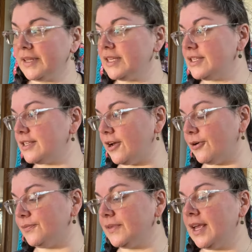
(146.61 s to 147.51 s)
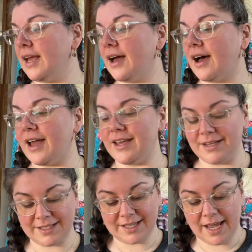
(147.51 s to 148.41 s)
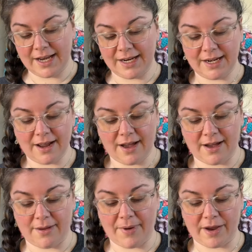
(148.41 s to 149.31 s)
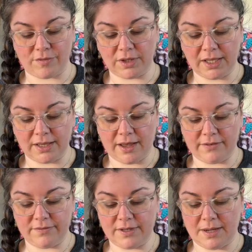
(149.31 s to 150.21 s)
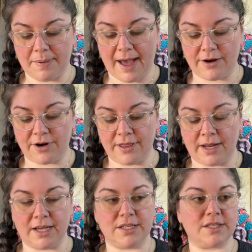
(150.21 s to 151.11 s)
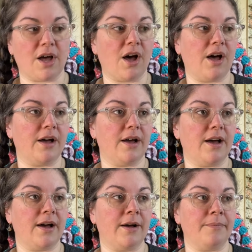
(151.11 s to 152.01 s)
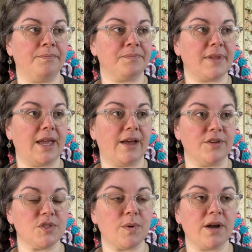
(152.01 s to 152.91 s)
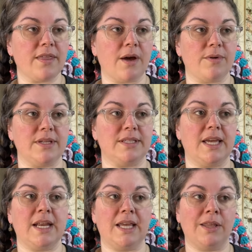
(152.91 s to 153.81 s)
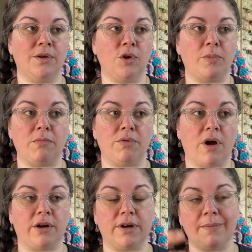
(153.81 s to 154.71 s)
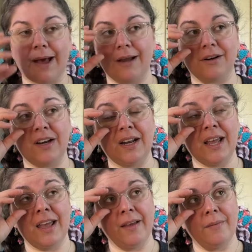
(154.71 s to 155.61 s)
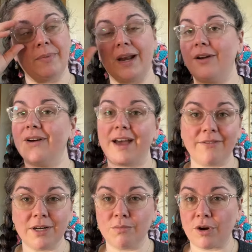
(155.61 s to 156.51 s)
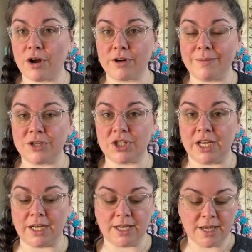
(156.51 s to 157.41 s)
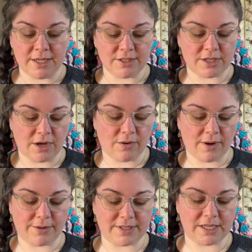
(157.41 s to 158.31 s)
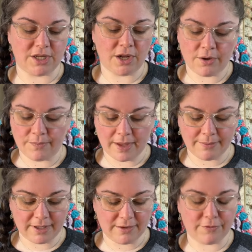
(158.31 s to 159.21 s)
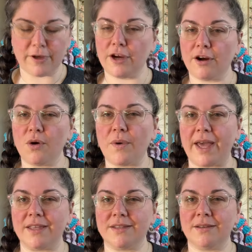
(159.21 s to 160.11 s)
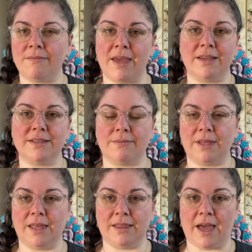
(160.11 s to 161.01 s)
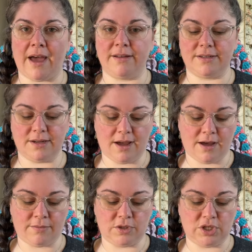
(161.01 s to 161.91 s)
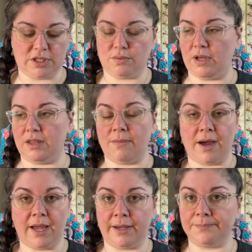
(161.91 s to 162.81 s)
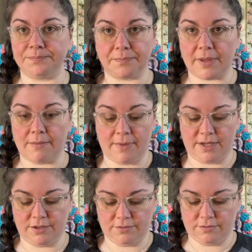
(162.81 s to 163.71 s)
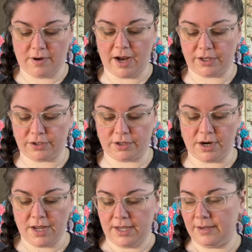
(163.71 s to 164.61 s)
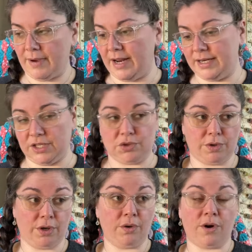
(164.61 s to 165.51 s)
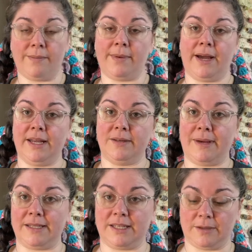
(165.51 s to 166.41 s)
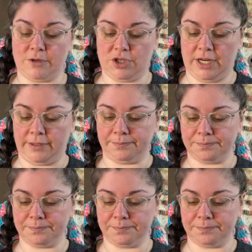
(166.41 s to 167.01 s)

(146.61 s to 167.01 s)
So I decided, um, I really loved a pattern that I saw um, elsewhere that was an in the hoop embroidery pattern, but I don't have an embroidery machine. So I was like, you know, I'm gonna figure a way to make something like that um, just with my, my regular, my industrial or my domestic machine.